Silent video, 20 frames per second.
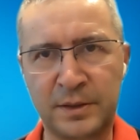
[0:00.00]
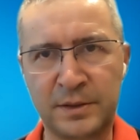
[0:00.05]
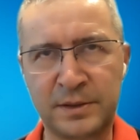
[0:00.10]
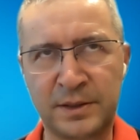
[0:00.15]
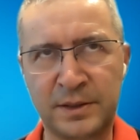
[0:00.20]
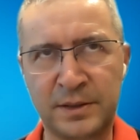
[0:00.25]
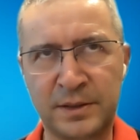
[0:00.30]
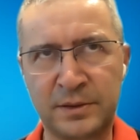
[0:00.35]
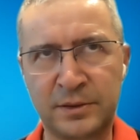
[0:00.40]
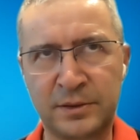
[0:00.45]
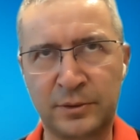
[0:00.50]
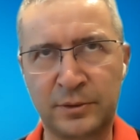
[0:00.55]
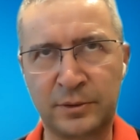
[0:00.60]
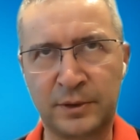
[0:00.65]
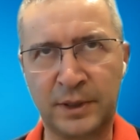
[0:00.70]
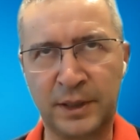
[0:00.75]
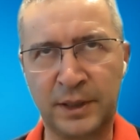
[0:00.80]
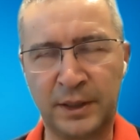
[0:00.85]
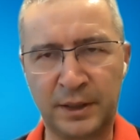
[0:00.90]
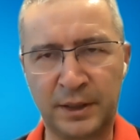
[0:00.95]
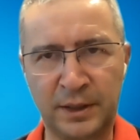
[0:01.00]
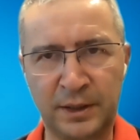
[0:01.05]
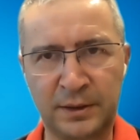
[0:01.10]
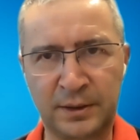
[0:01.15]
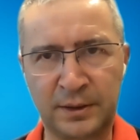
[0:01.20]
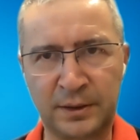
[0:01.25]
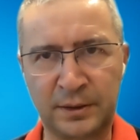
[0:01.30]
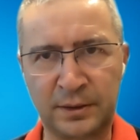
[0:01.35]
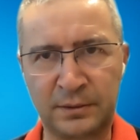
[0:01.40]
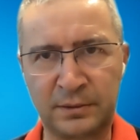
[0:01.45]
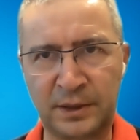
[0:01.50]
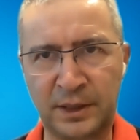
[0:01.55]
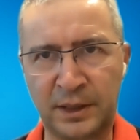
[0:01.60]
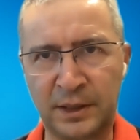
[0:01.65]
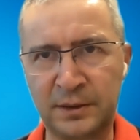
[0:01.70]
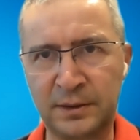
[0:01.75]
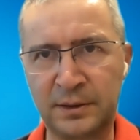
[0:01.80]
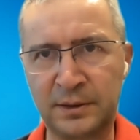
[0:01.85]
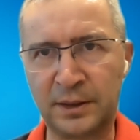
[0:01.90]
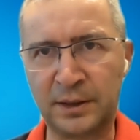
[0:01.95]
since today at
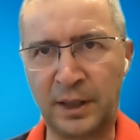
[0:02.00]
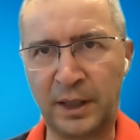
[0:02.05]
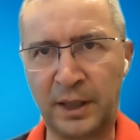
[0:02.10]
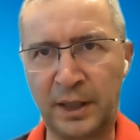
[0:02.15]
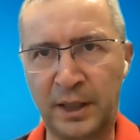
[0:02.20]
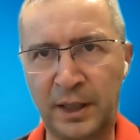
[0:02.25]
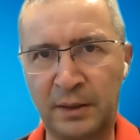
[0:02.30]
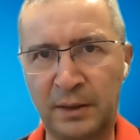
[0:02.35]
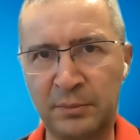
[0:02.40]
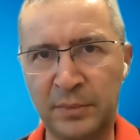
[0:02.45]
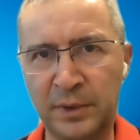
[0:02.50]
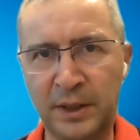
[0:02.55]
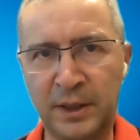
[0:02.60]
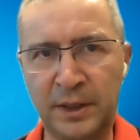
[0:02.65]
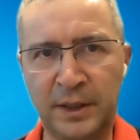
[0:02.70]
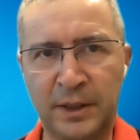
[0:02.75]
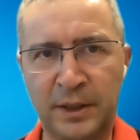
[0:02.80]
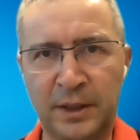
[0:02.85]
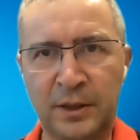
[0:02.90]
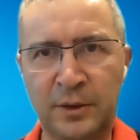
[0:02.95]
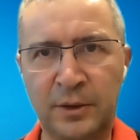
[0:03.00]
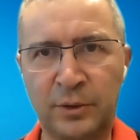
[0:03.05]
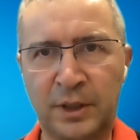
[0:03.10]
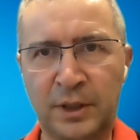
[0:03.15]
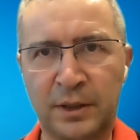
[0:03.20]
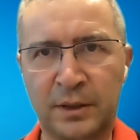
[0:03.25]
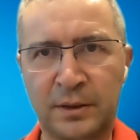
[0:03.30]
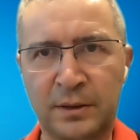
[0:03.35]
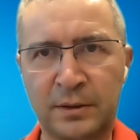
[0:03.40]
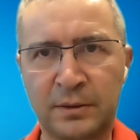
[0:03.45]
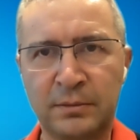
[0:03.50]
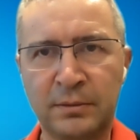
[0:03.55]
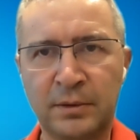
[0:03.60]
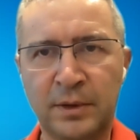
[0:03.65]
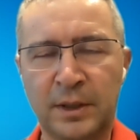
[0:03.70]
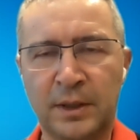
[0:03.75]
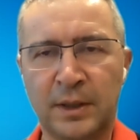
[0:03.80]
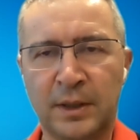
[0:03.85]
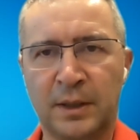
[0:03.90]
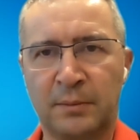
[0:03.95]
10 a.m. You can
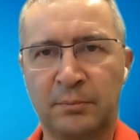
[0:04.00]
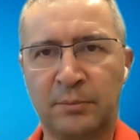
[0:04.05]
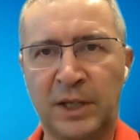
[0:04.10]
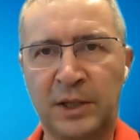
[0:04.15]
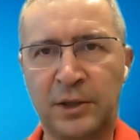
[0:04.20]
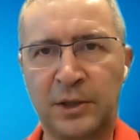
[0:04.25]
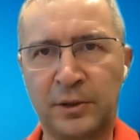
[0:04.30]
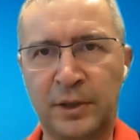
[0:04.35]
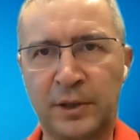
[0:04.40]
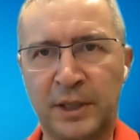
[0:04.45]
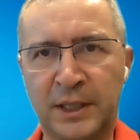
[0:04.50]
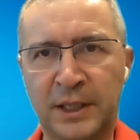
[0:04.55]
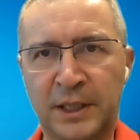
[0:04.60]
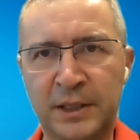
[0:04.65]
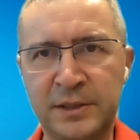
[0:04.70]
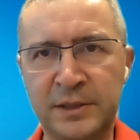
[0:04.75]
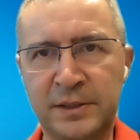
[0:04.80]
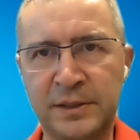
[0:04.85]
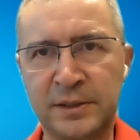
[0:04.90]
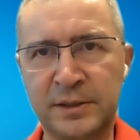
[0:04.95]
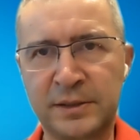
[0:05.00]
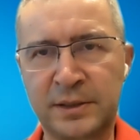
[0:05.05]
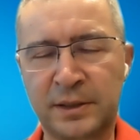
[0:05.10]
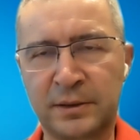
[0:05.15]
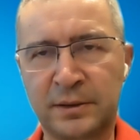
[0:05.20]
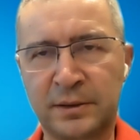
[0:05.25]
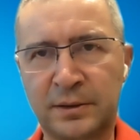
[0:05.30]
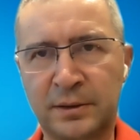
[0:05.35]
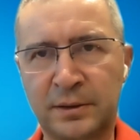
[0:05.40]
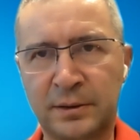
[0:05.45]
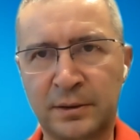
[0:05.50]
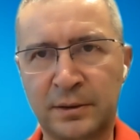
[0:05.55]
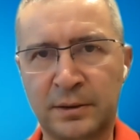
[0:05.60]
make your analysis and